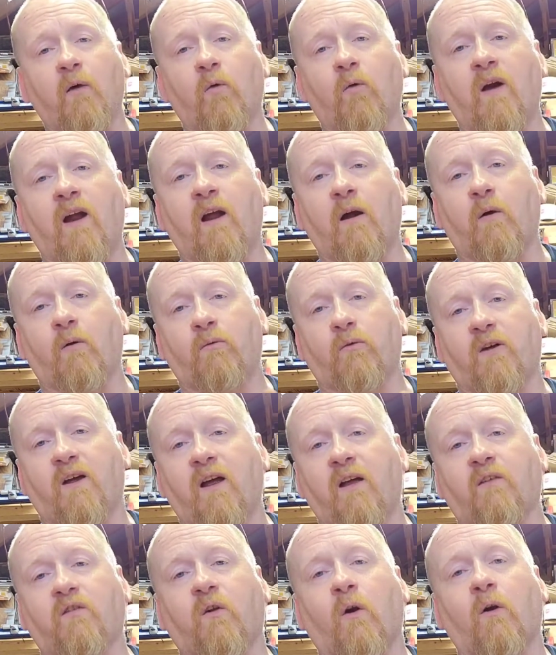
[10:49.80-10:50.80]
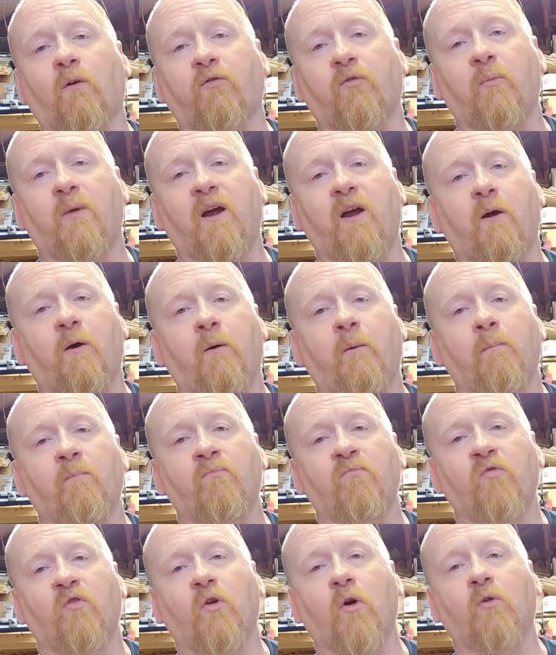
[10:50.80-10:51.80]
around. Okay, it starts from here,
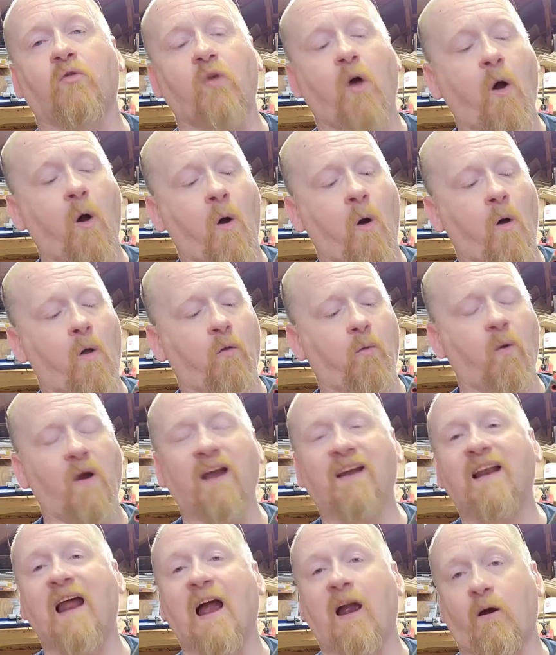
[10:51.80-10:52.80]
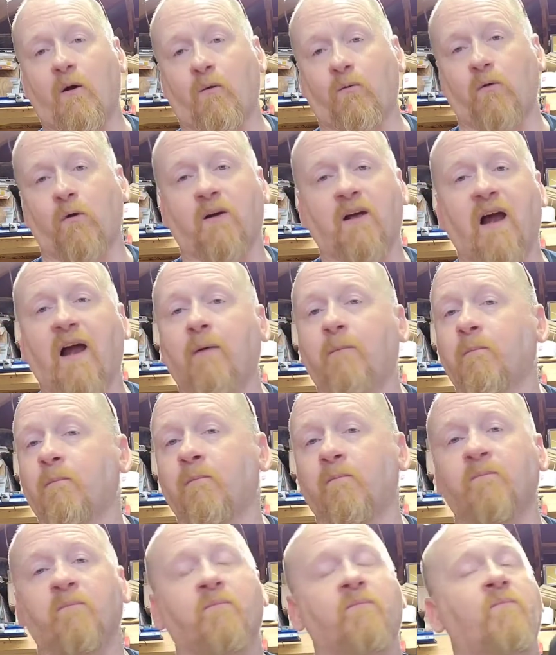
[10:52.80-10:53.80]
goes all the way down. Okay,
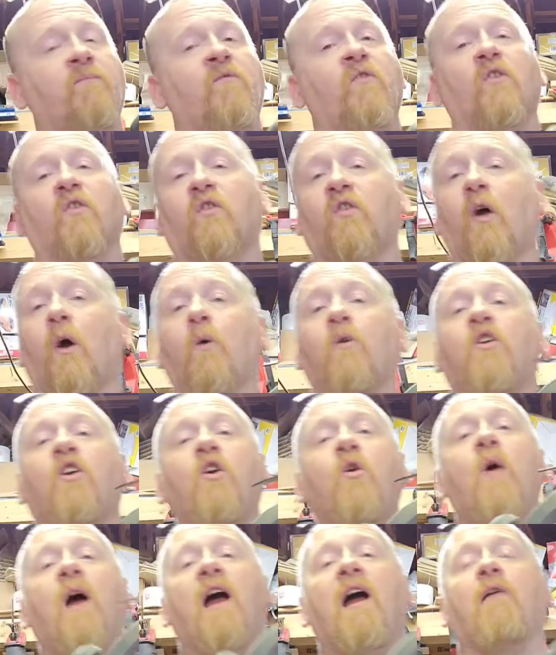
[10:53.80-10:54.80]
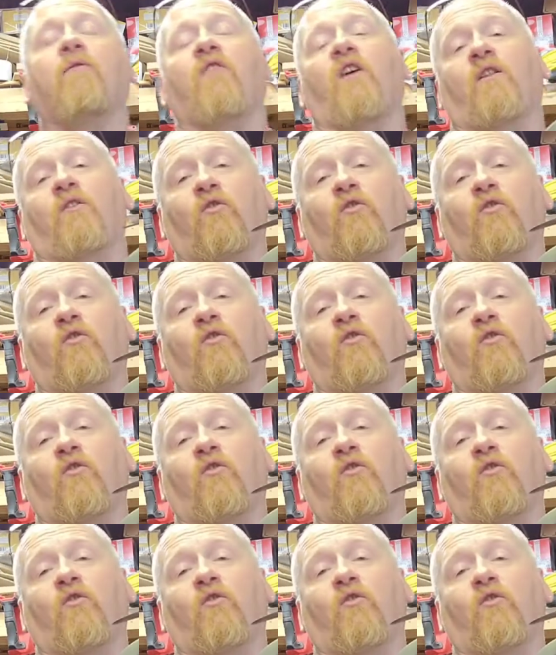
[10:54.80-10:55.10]
so you have